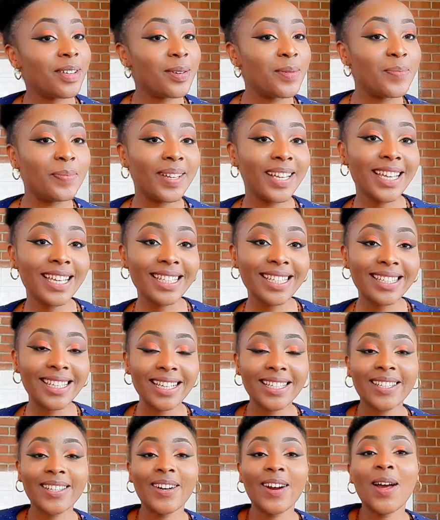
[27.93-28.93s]
Please
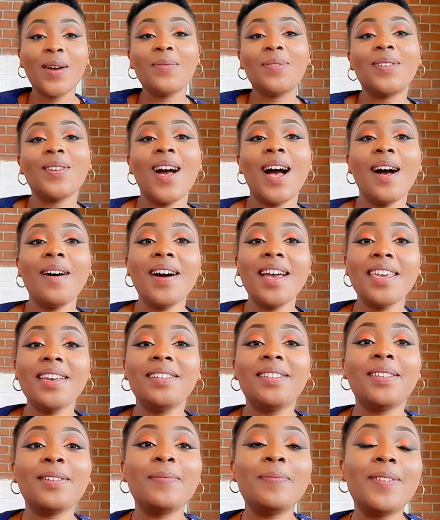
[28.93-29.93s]
subscribe to our
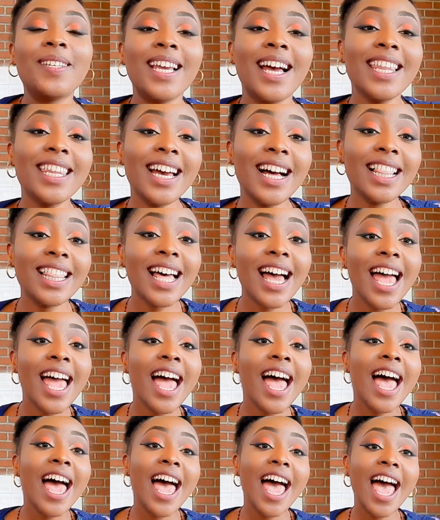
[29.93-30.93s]
YouTube channel
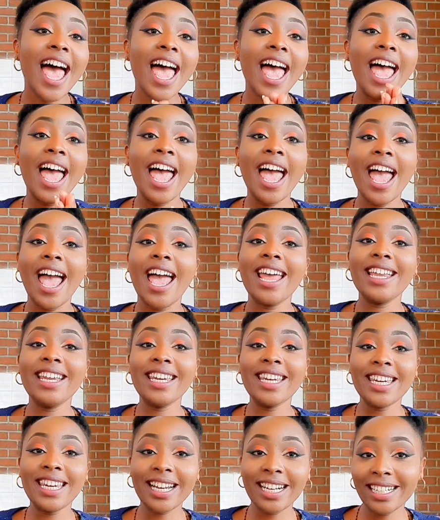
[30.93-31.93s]
and
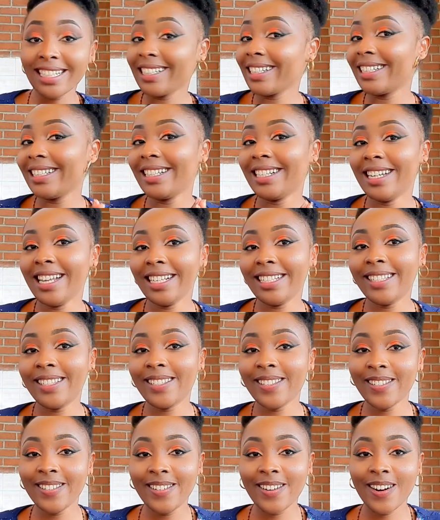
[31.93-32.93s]
let's
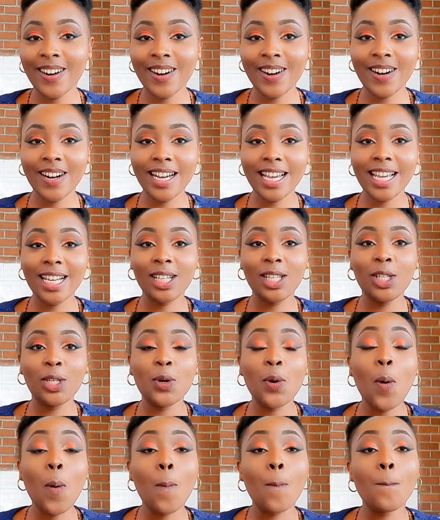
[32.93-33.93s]
go
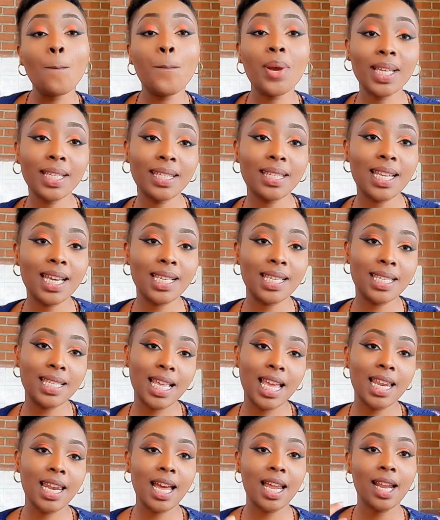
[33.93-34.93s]
into business
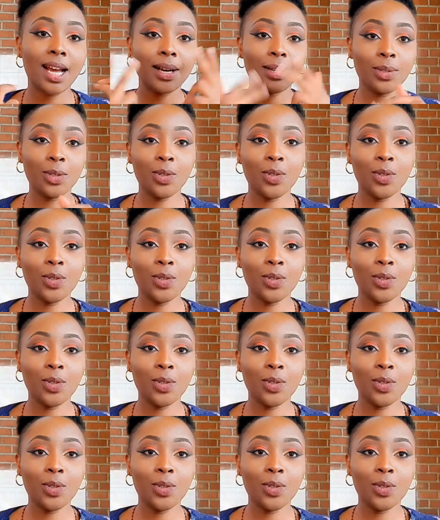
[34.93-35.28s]
and learn how to do